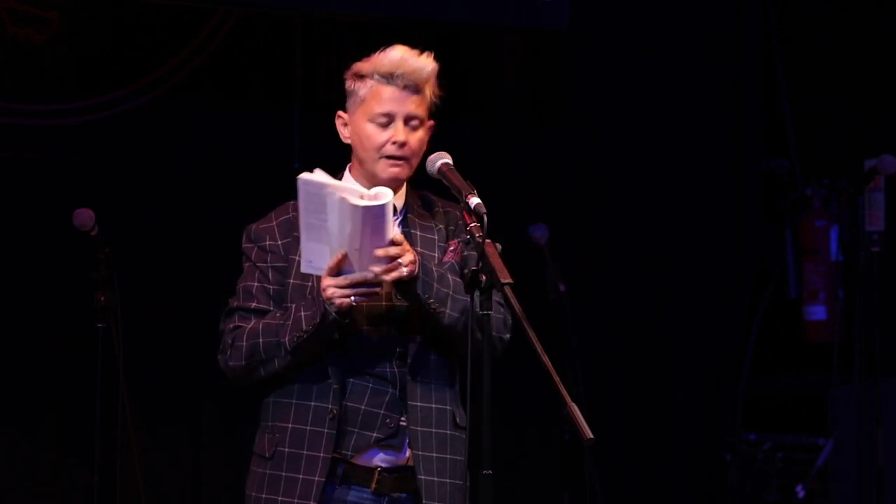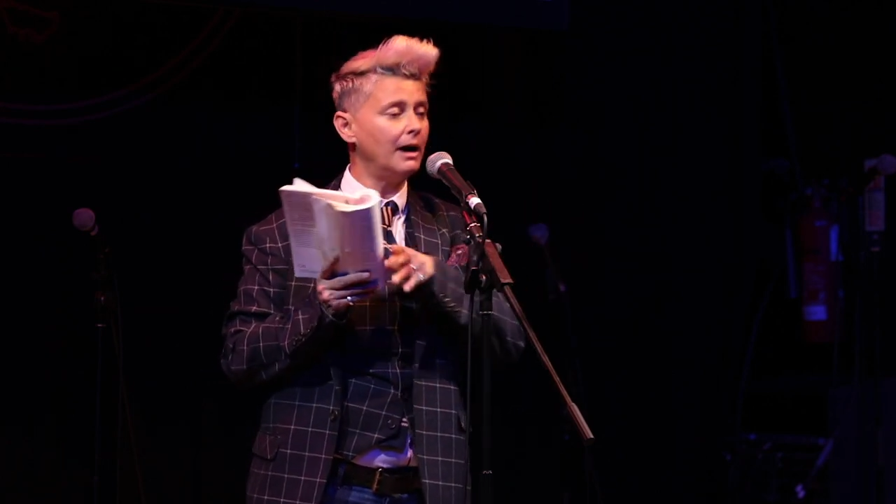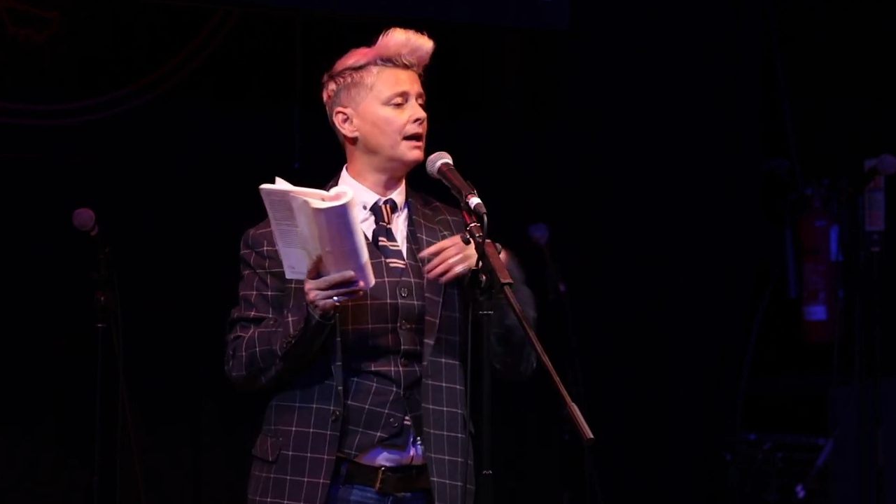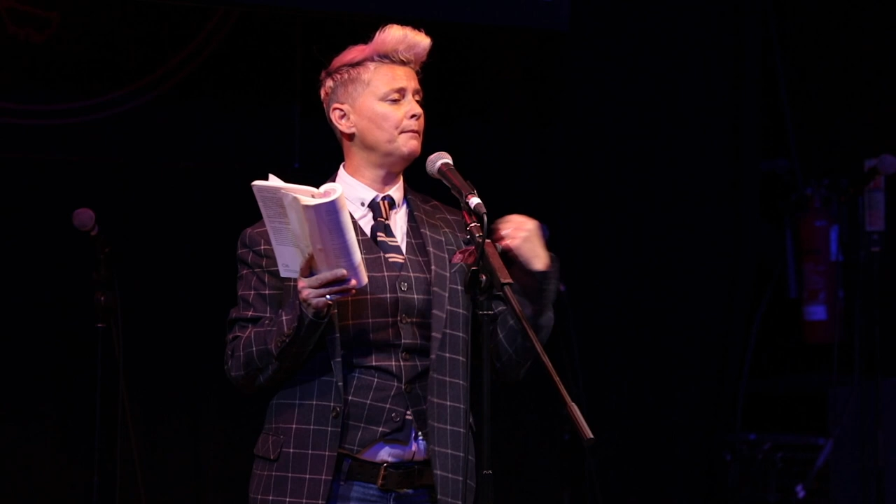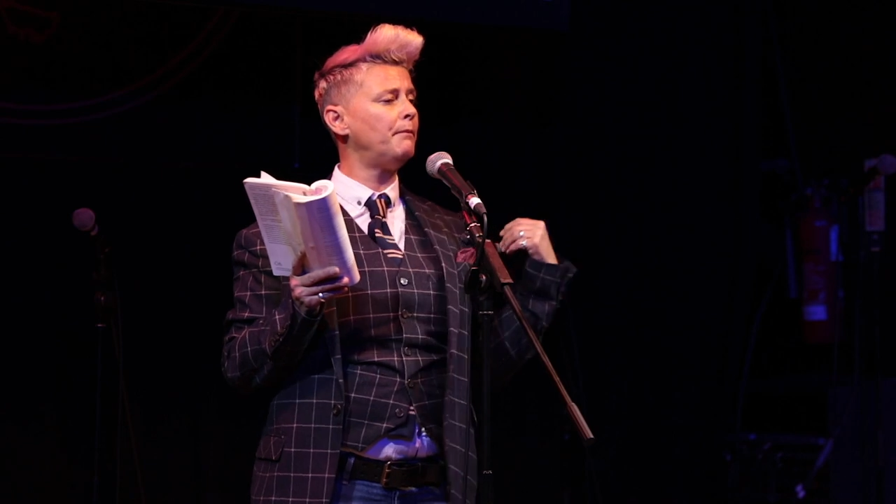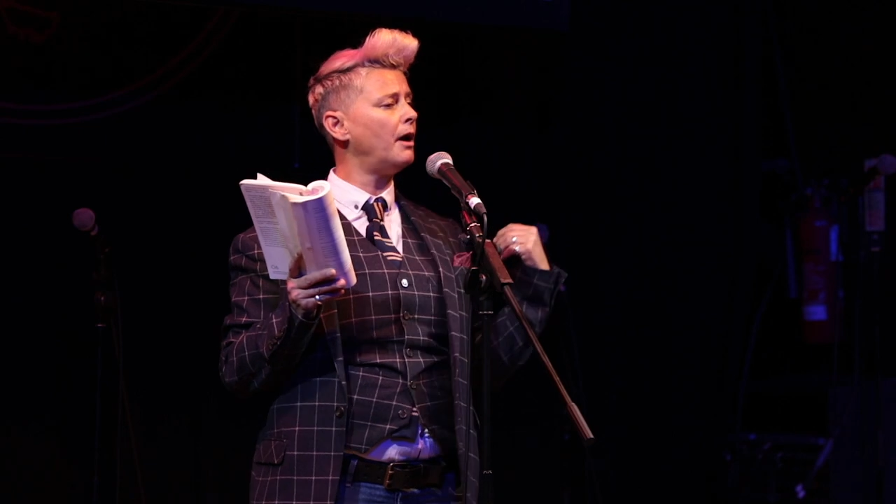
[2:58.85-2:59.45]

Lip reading: I limp